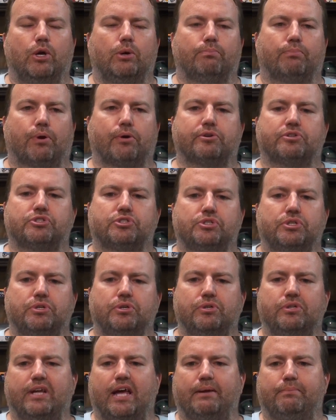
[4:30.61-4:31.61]
Purge
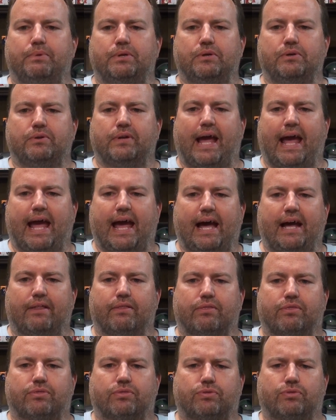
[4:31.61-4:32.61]
2 debuted
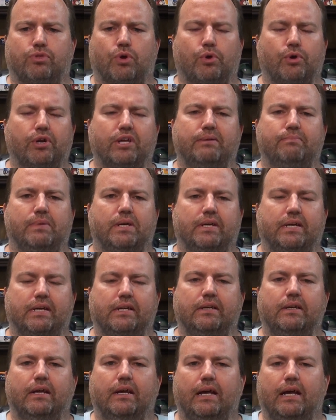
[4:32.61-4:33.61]
at $30
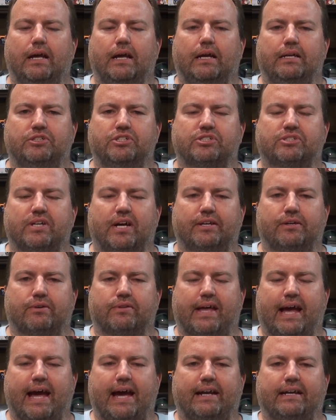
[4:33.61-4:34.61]
million, just under
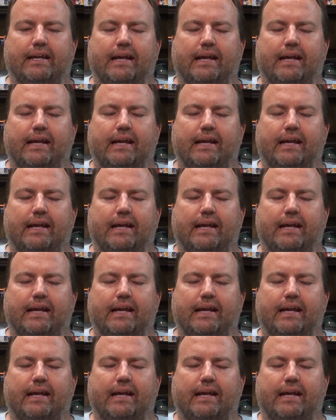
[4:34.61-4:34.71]
that.